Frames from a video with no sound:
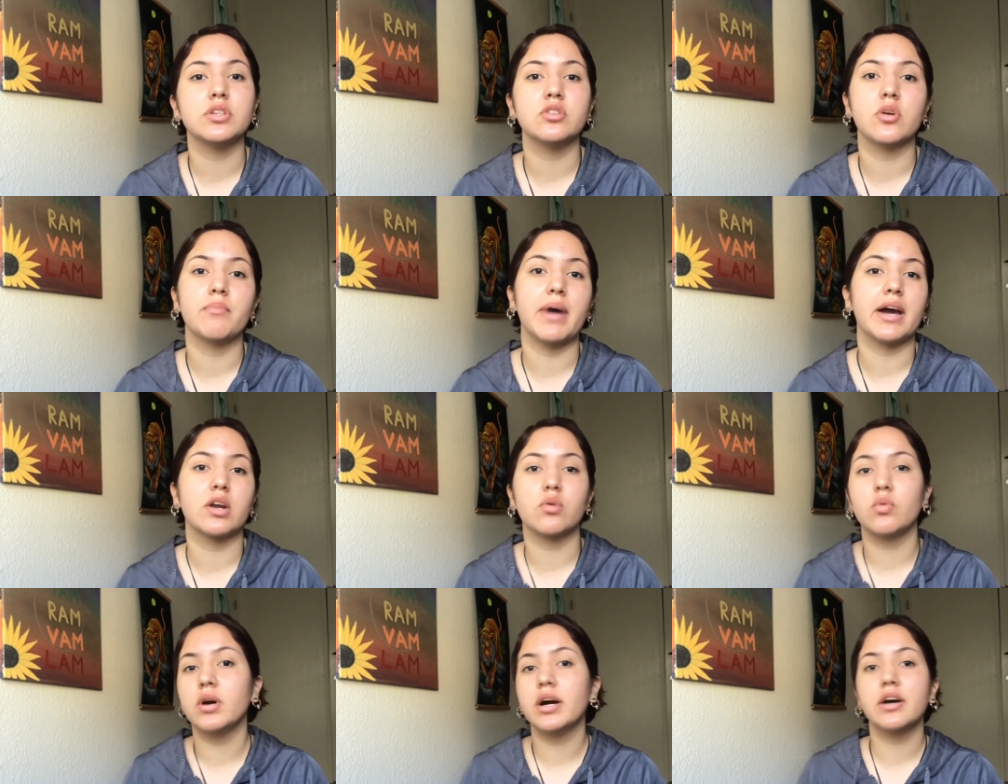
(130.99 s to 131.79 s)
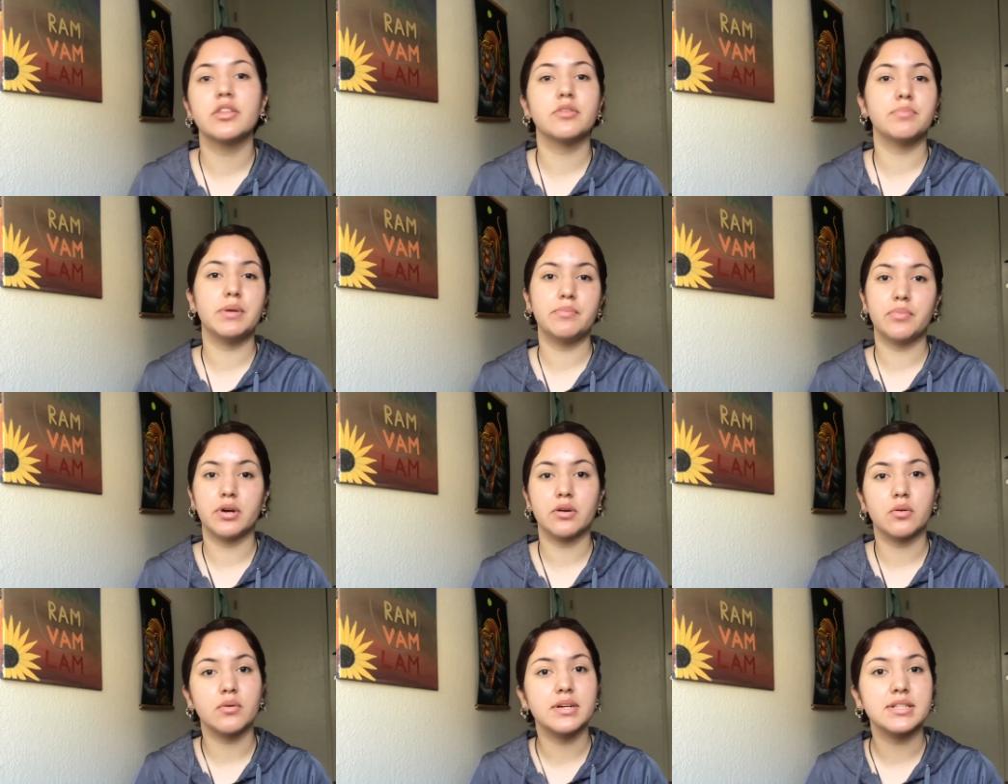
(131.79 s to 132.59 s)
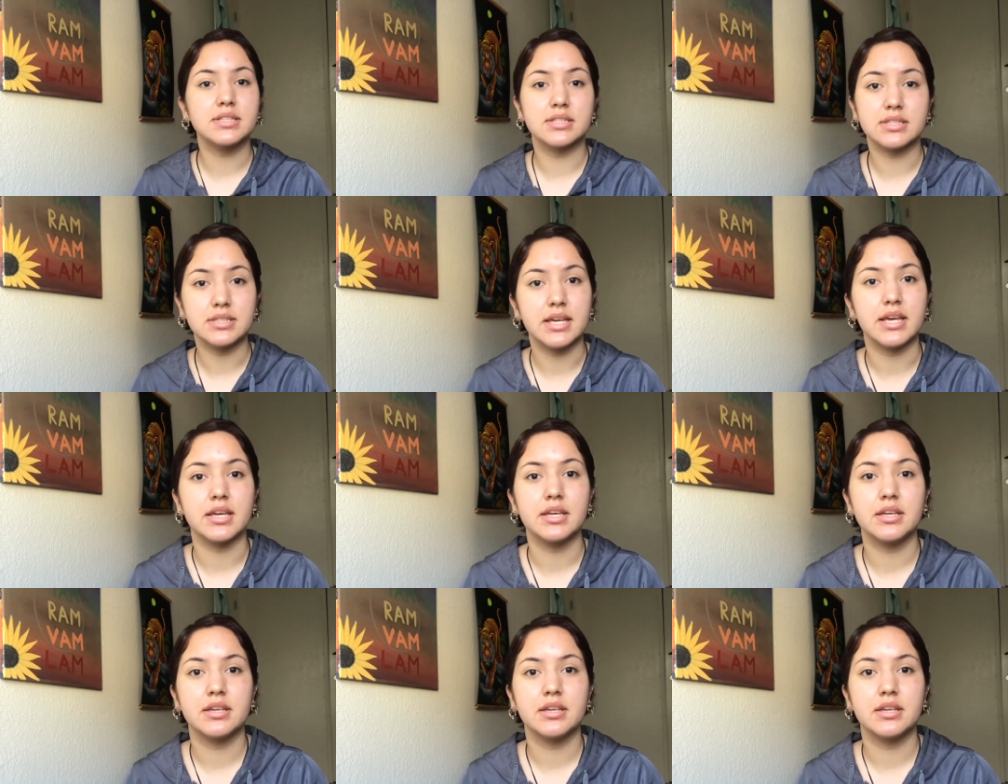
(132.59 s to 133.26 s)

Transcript: no matter what other people are going to say,